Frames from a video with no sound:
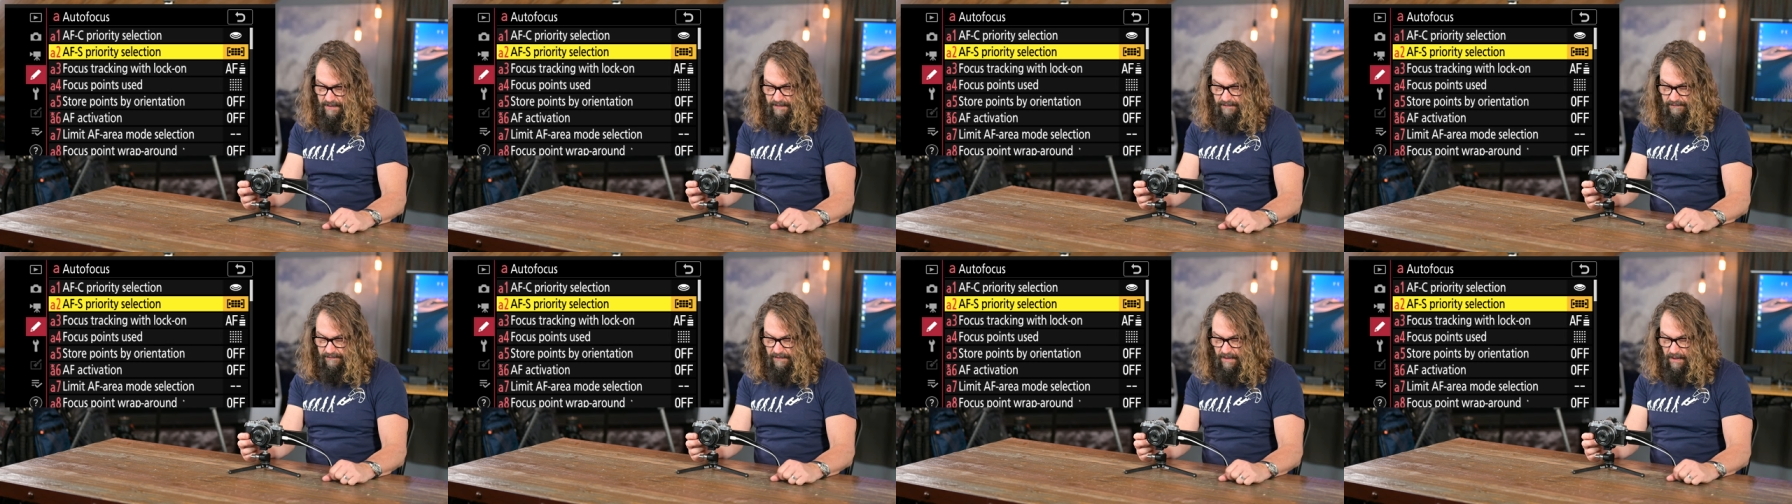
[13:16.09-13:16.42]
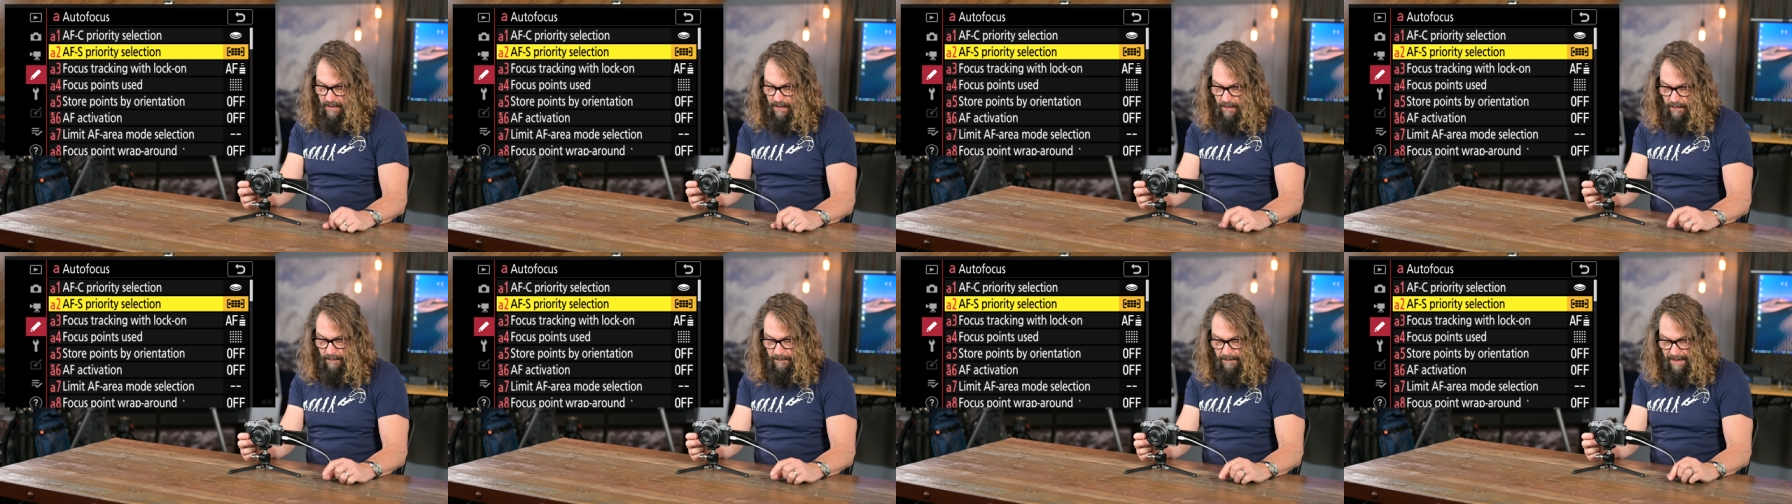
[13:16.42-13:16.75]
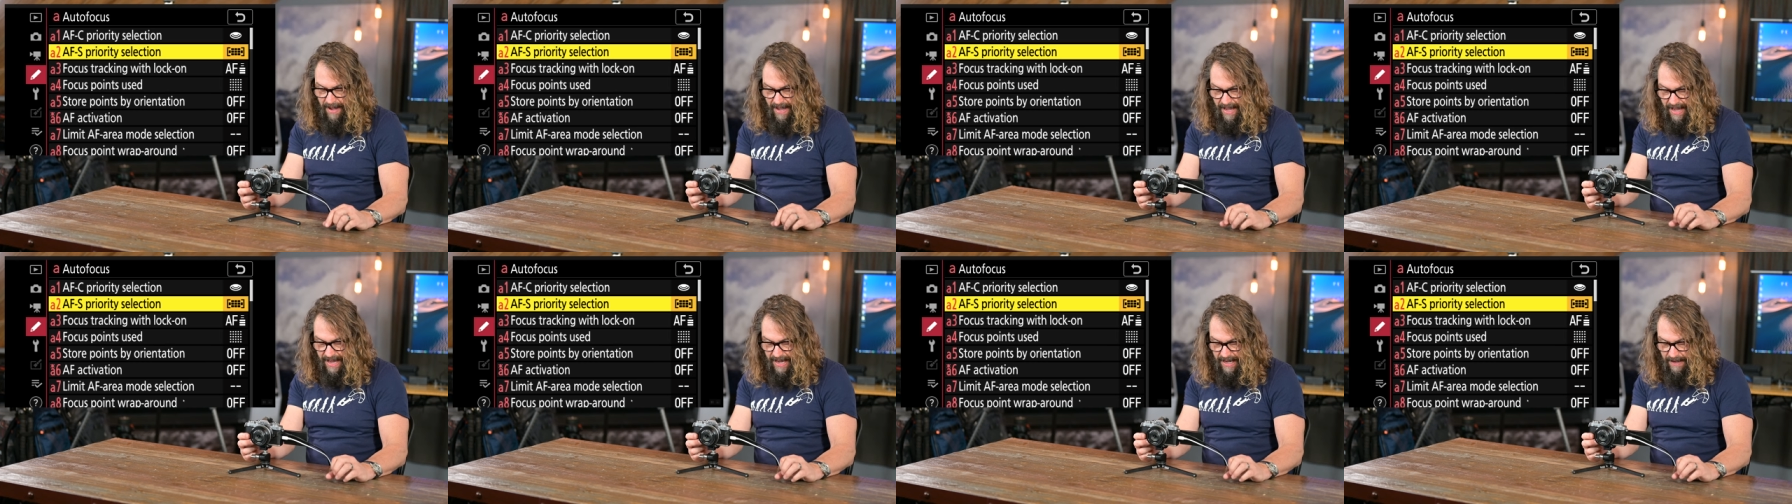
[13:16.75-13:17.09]
So
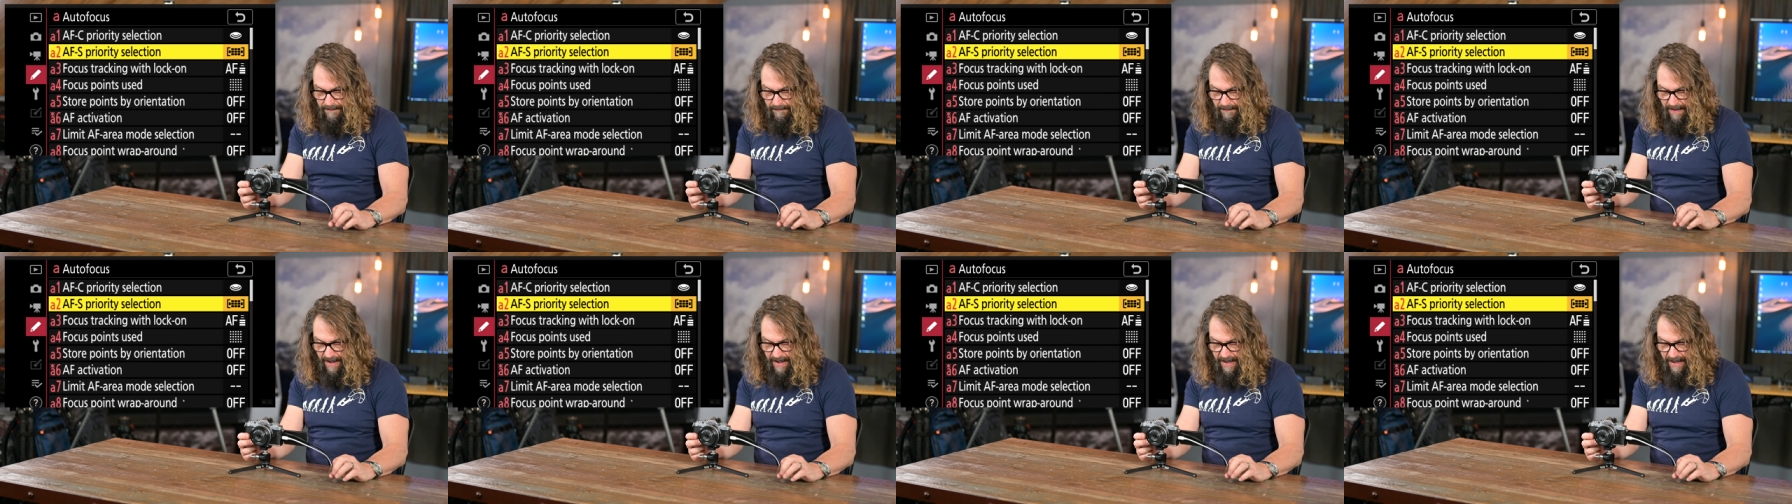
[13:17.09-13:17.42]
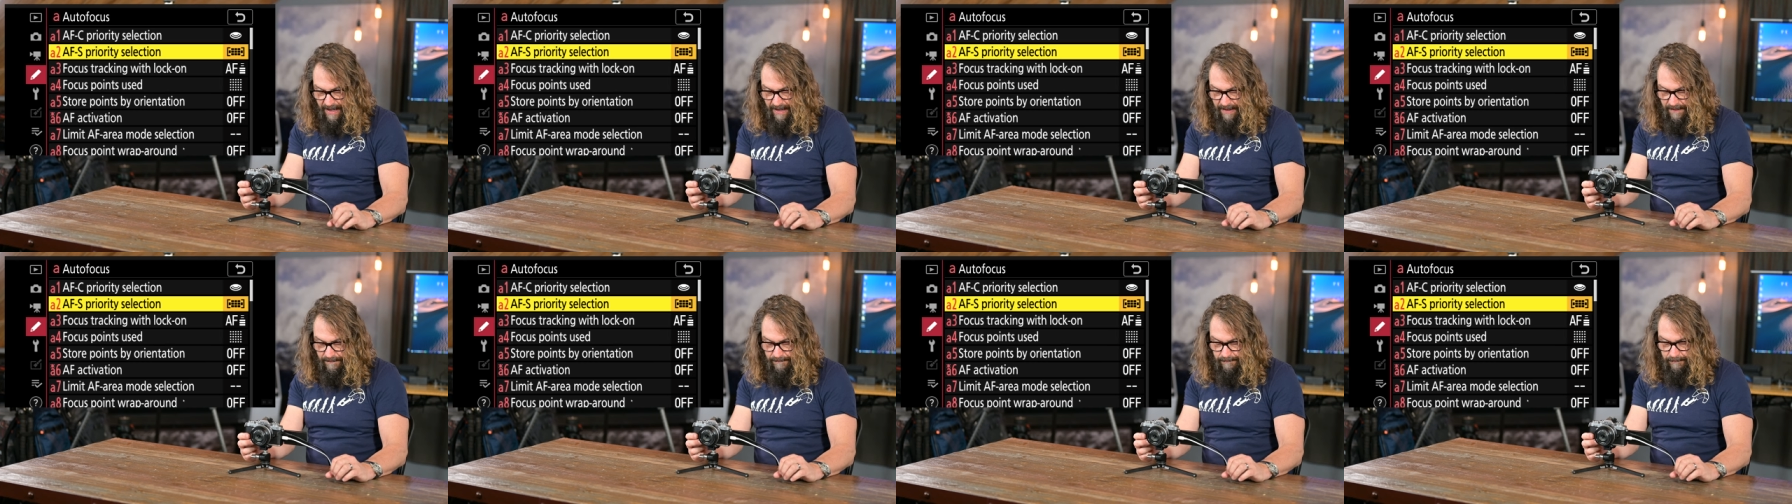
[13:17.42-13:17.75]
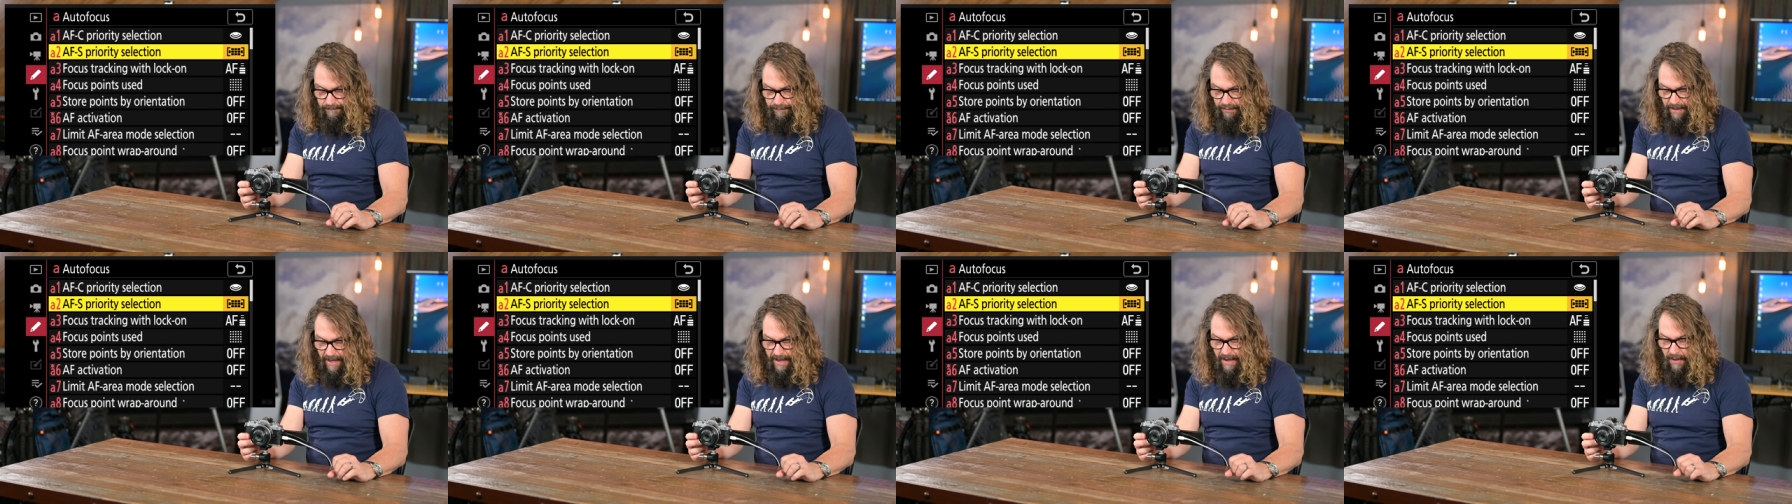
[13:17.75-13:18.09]
my, my
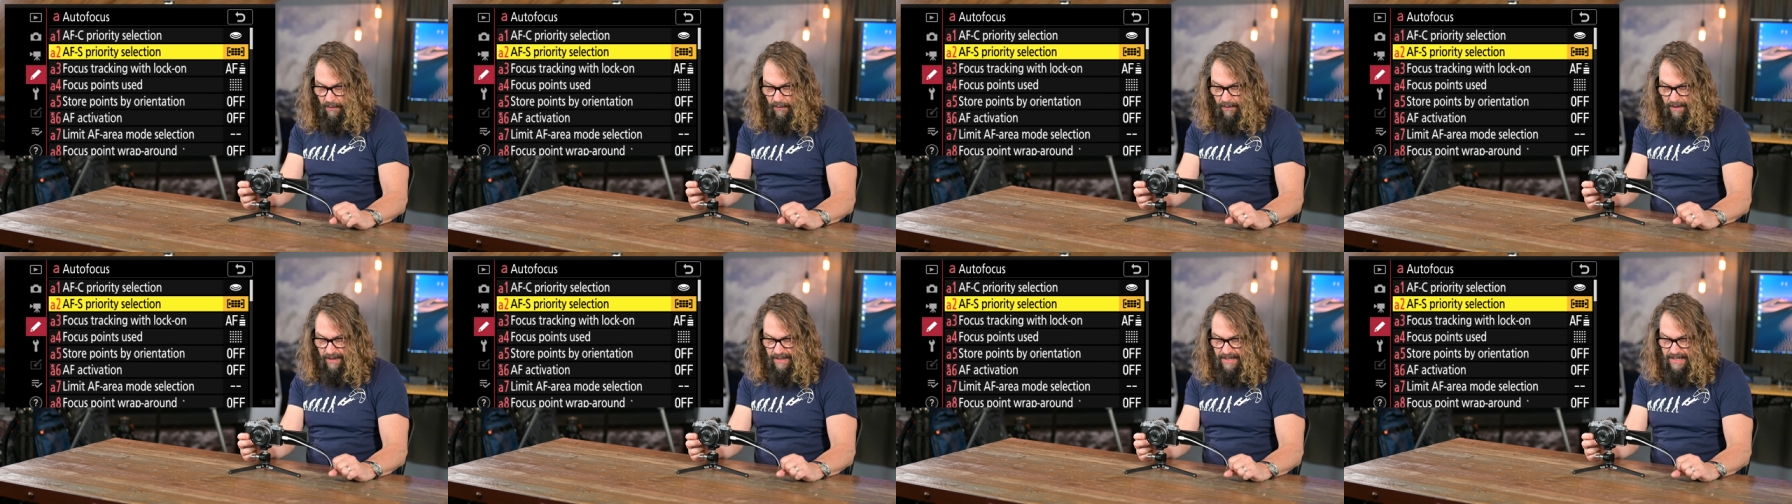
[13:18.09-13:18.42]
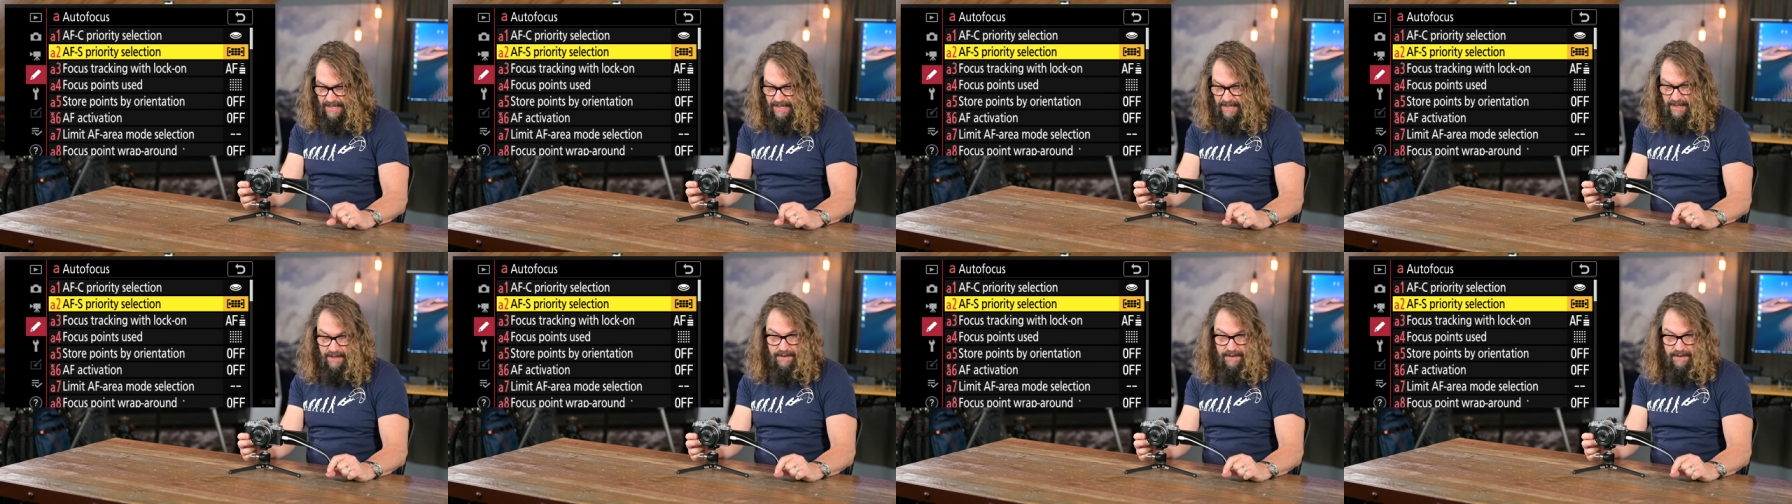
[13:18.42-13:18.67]
priority